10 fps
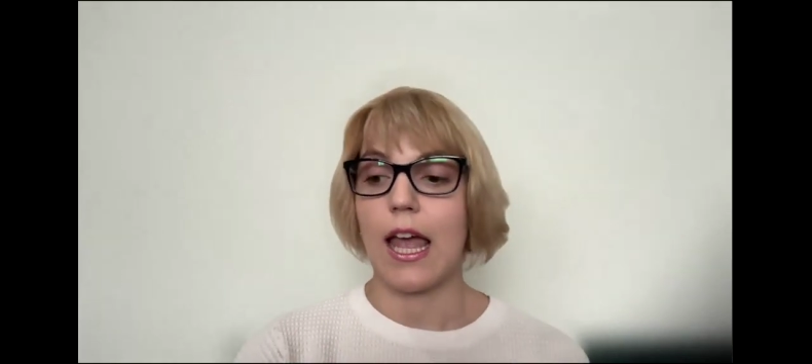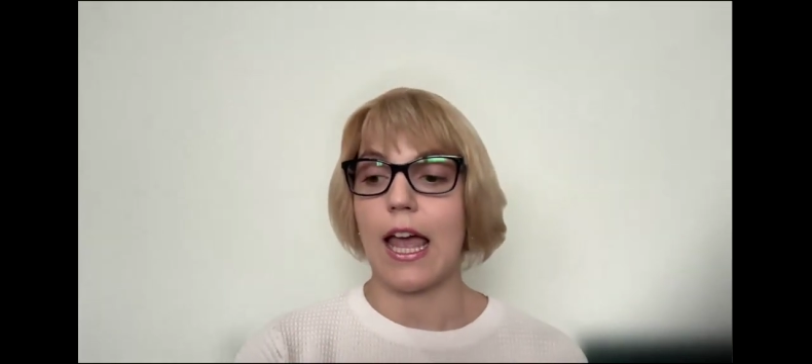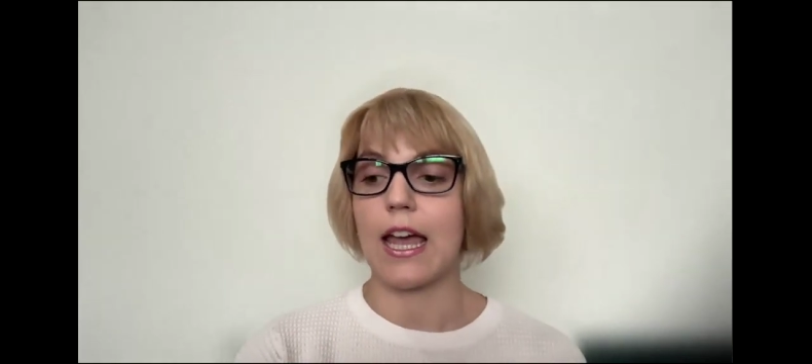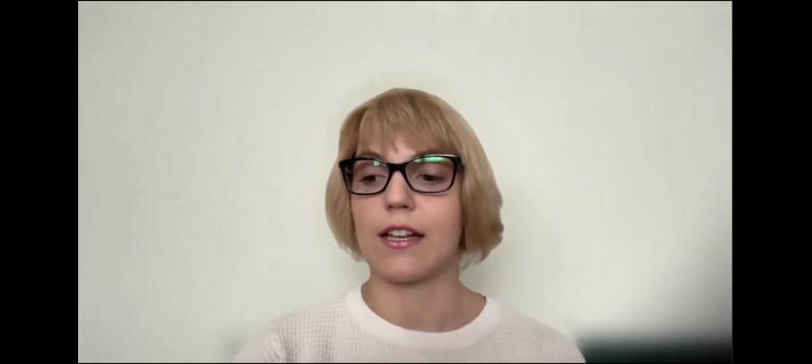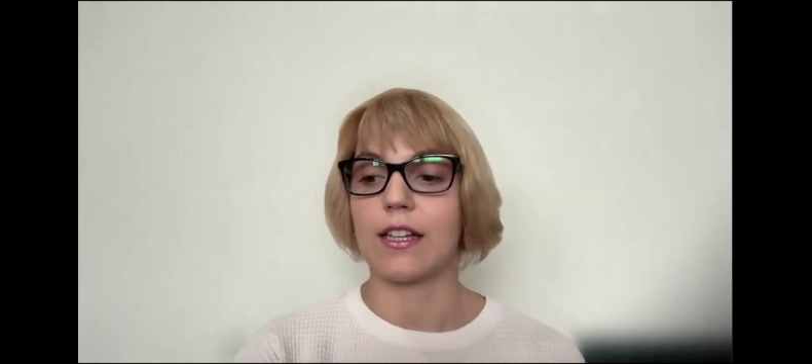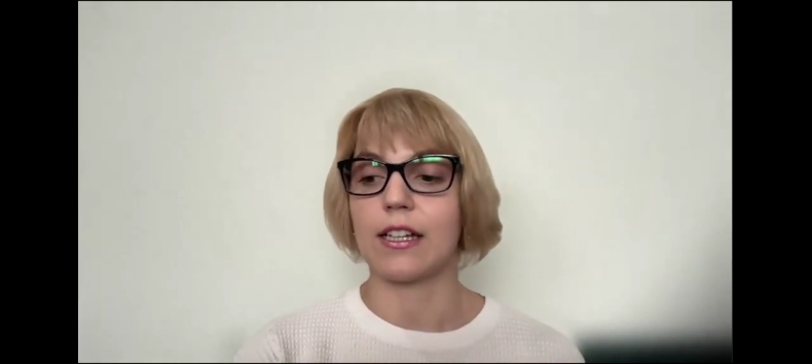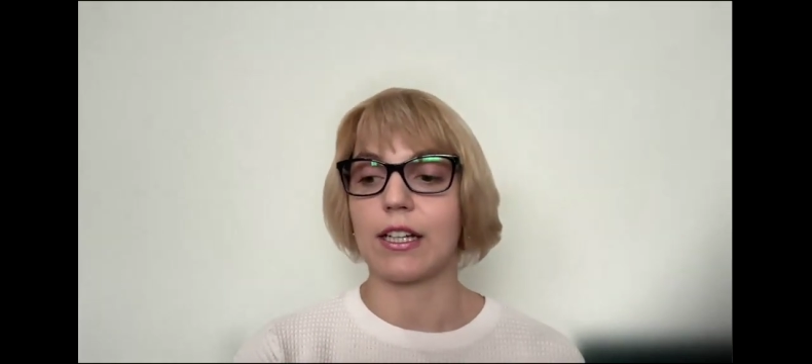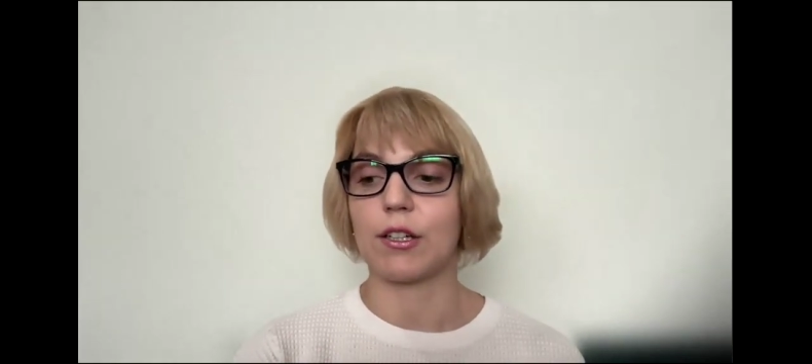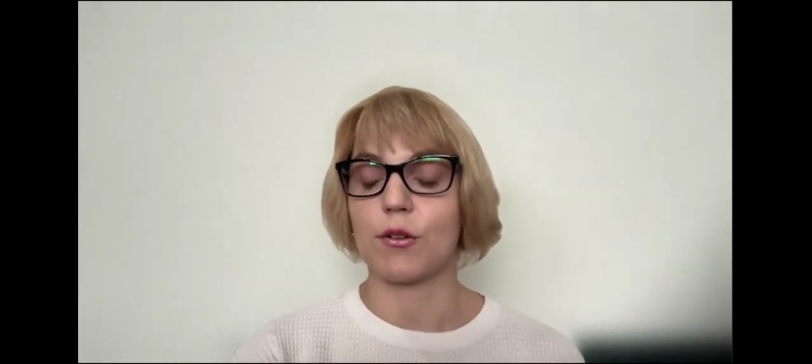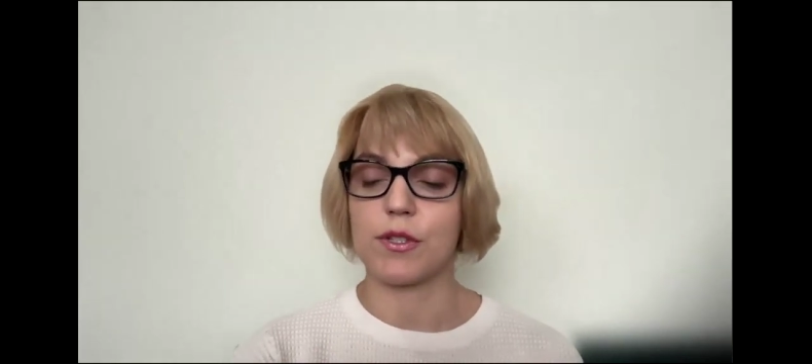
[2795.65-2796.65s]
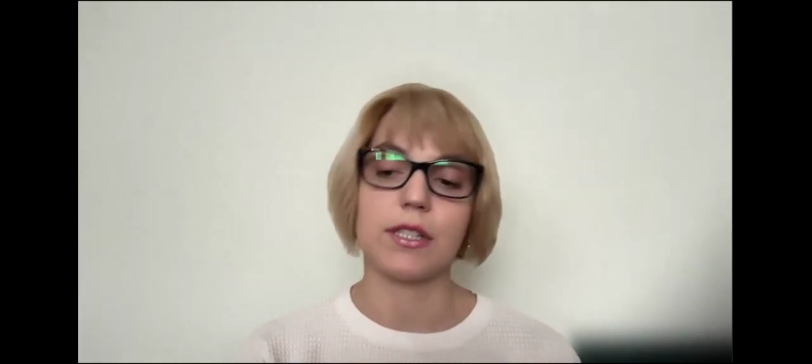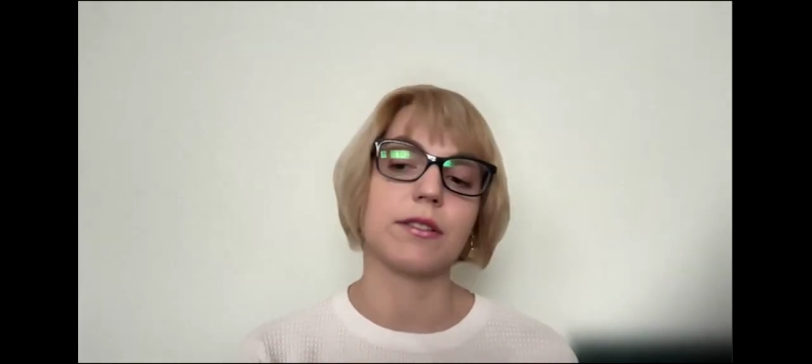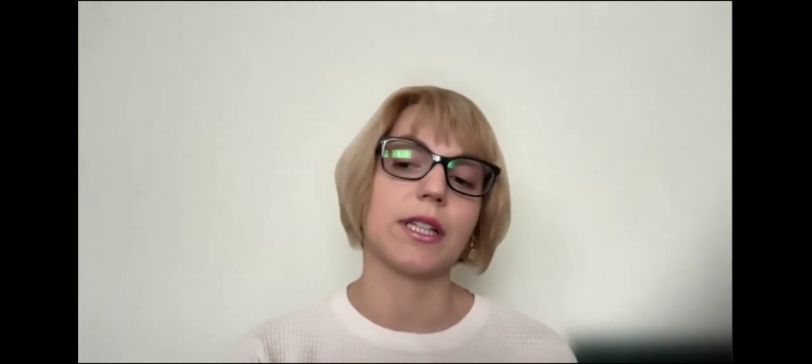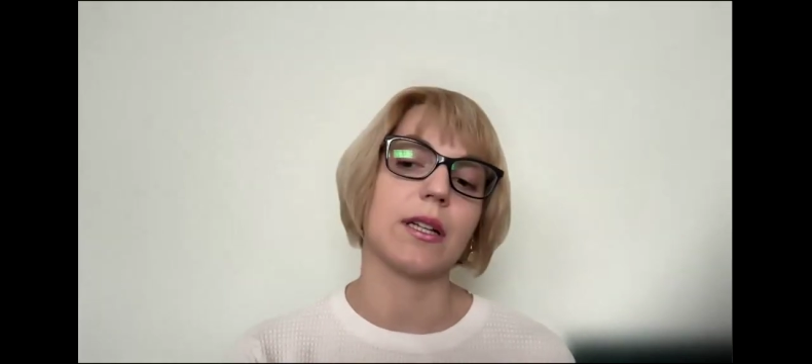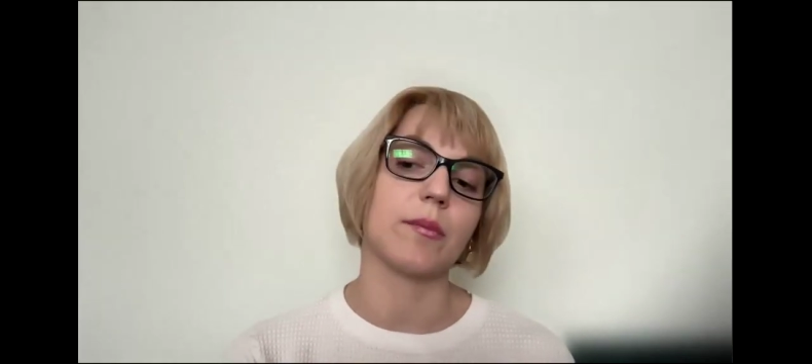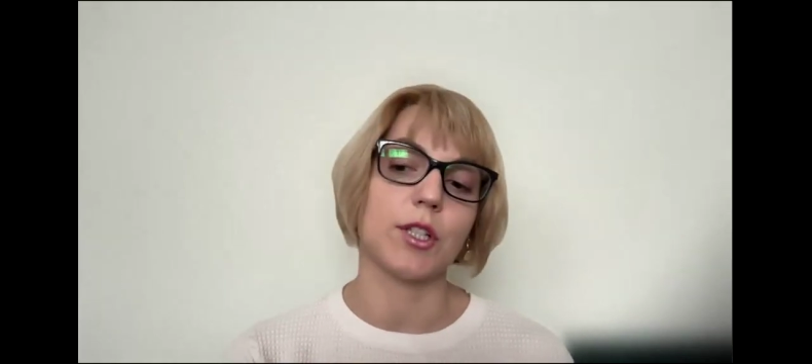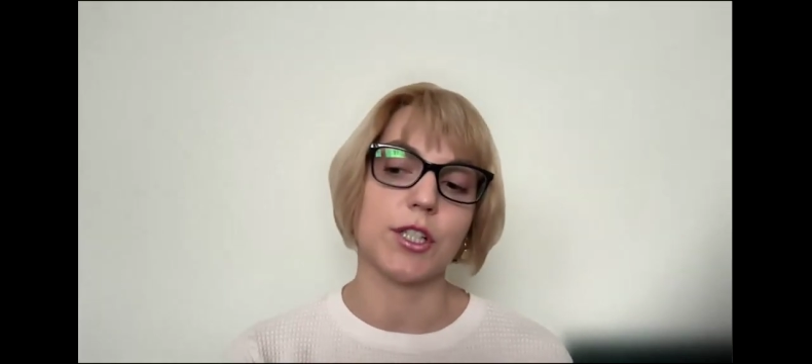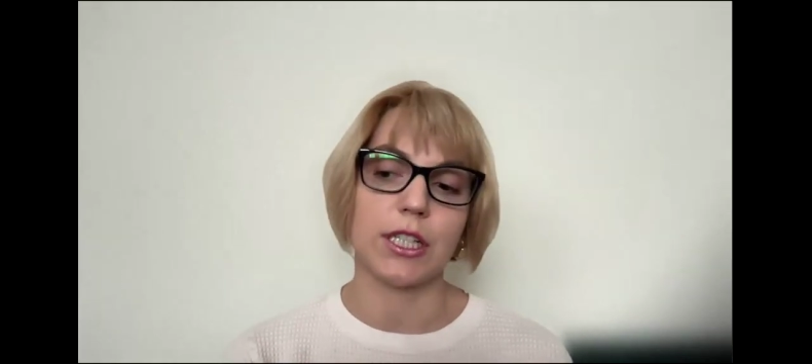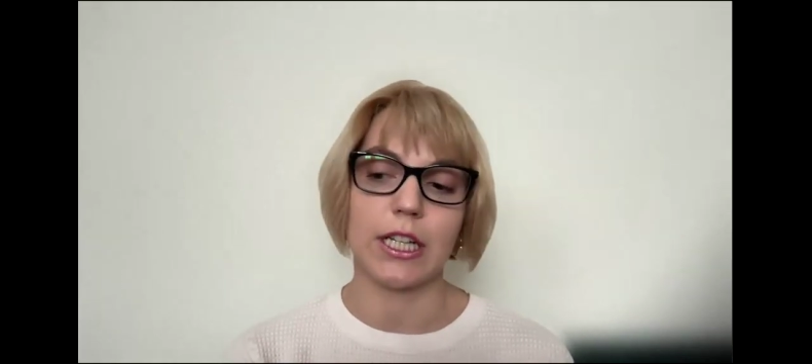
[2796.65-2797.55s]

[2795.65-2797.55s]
and considering emerging